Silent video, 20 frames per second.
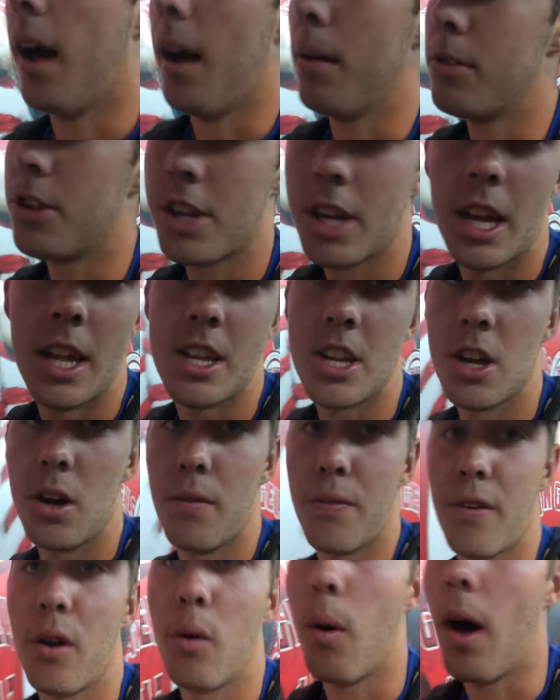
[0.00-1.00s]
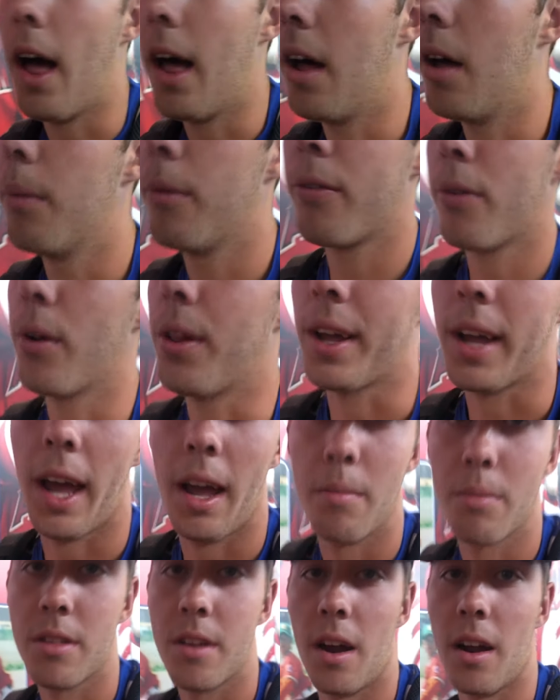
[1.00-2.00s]
I'm just gonna chill for a while before the
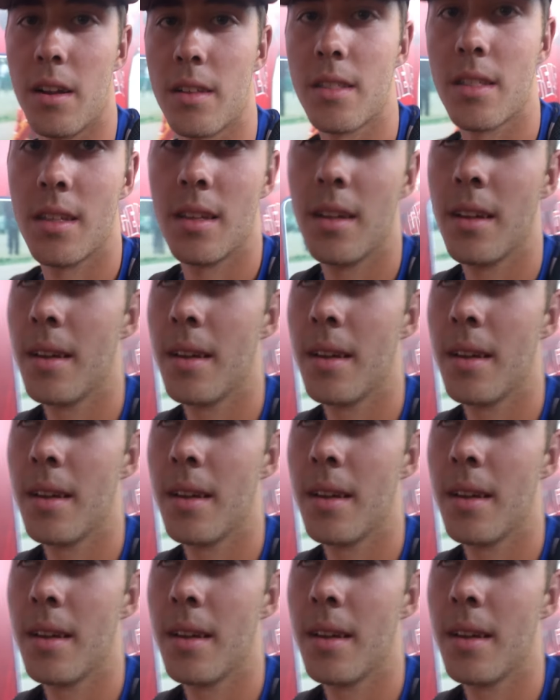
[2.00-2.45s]
game starts.